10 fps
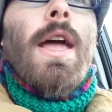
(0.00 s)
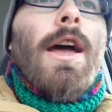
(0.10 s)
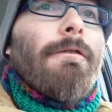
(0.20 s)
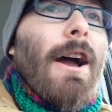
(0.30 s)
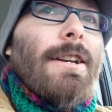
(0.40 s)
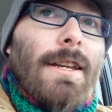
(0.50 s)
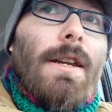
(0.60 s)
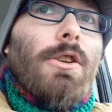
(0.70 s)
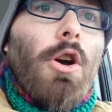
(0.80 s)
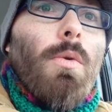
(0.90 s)
If I
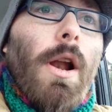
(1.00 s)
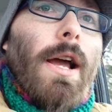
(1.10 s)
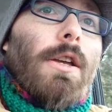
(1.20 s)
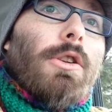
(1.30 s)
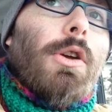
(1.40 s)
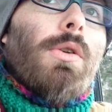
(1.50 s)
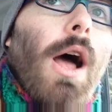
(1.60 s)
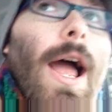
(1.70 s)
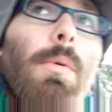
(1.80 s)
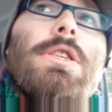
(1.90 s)
didn't know what I could loot,
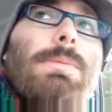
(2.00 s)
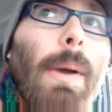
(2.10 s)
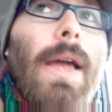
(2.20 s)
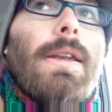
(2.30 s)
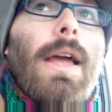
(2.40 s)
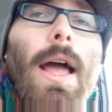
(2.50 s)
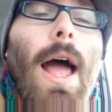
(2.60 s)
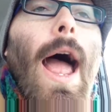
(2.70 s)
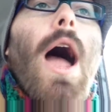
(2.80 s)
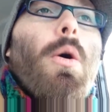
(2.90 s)
I would spend
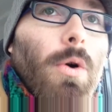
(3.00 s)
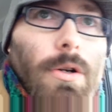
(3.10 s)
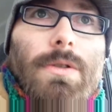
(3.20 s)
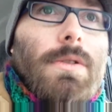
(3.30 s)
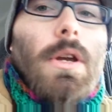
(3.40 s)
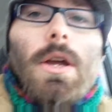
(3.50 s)
hours